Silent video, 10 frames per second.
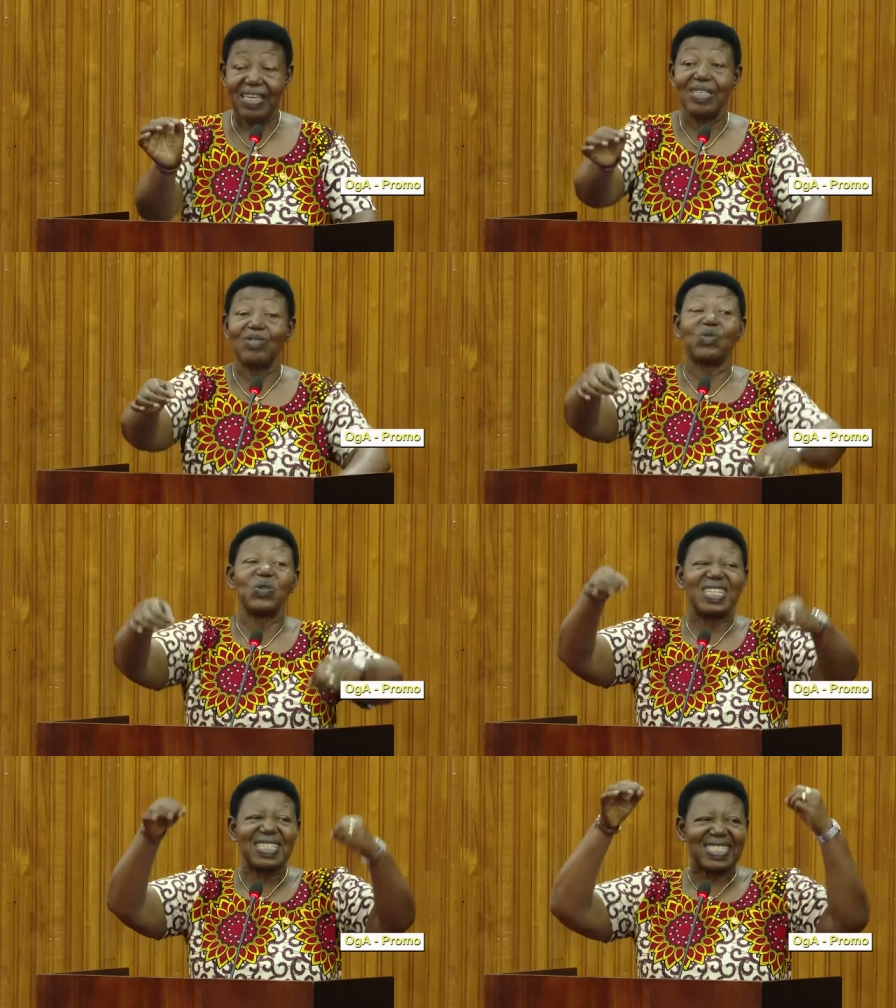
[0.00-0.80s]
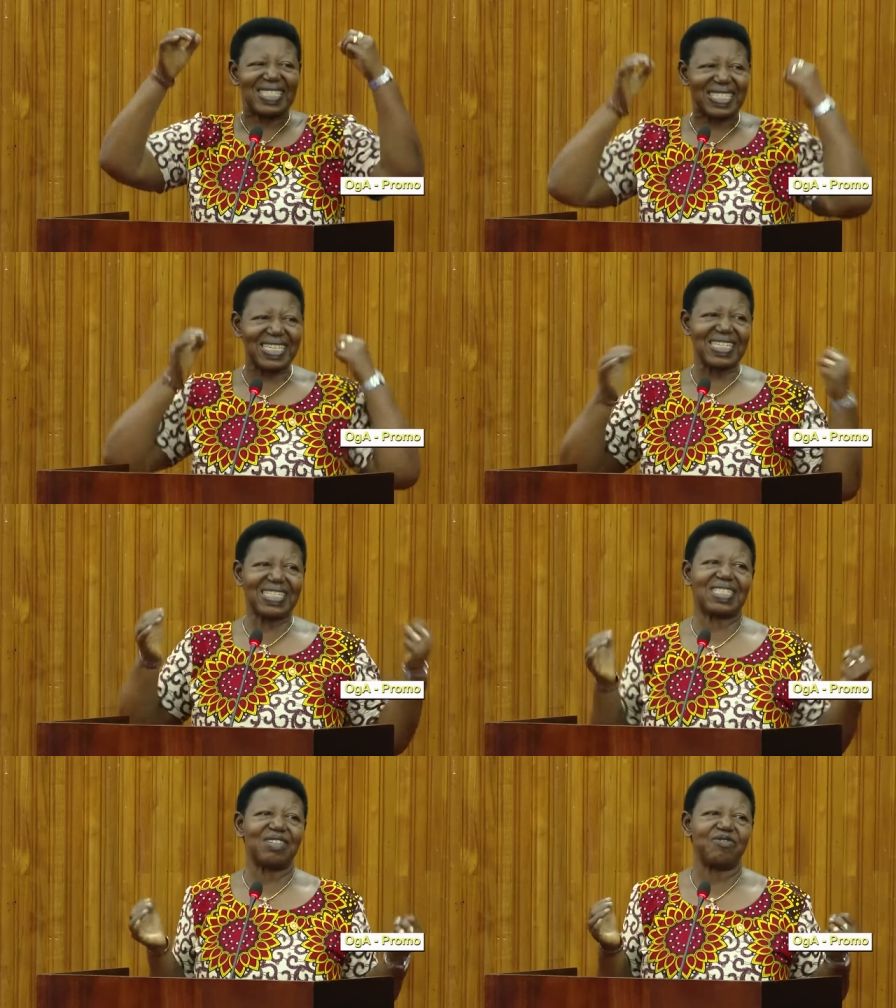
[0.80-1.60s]
is to
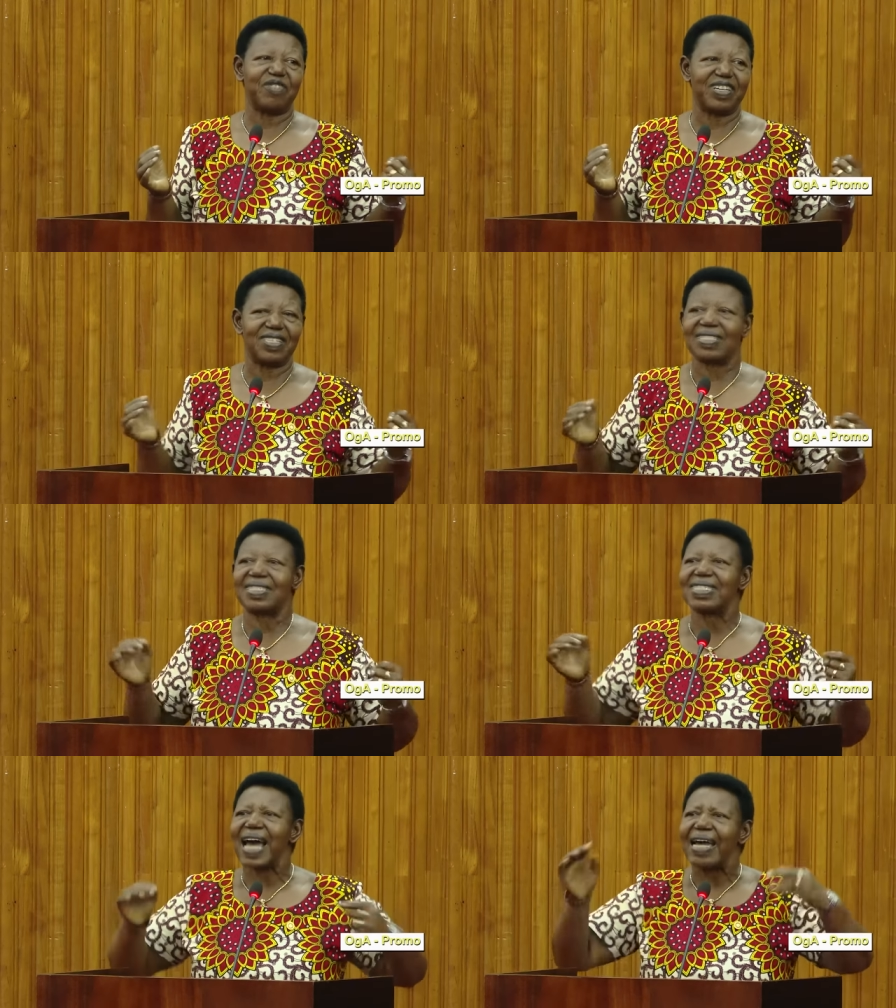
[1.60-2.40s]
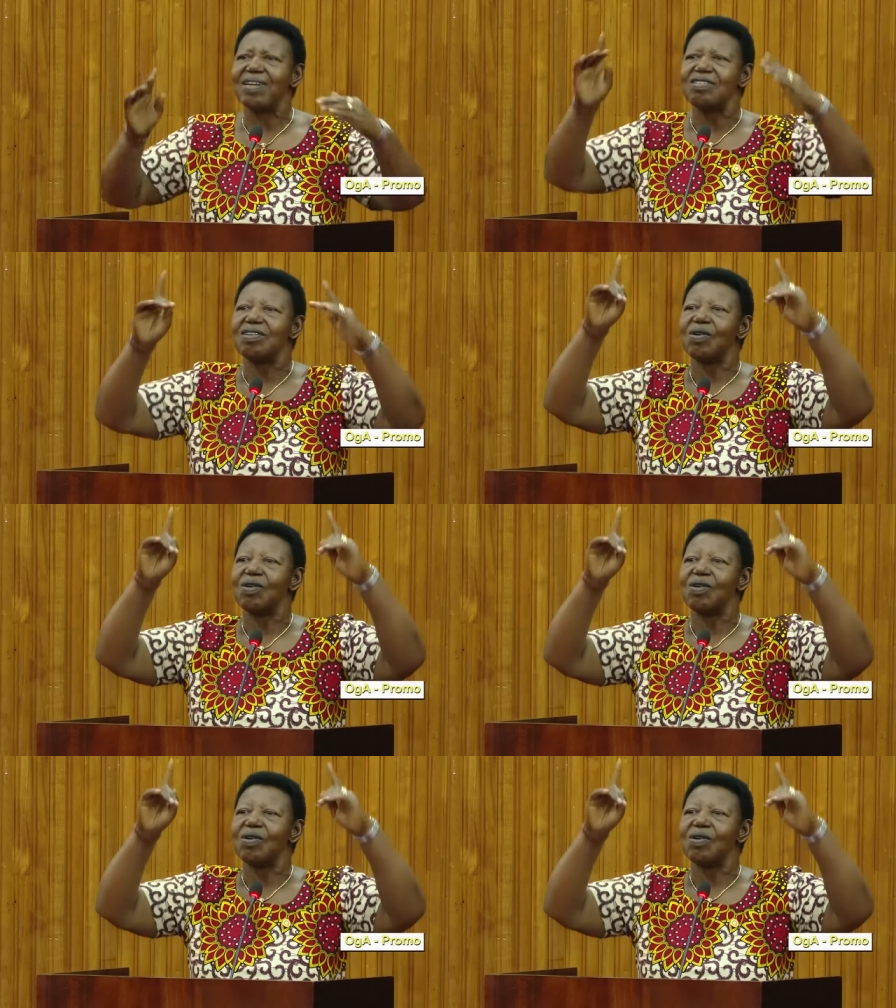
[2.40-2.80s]
distinctively stand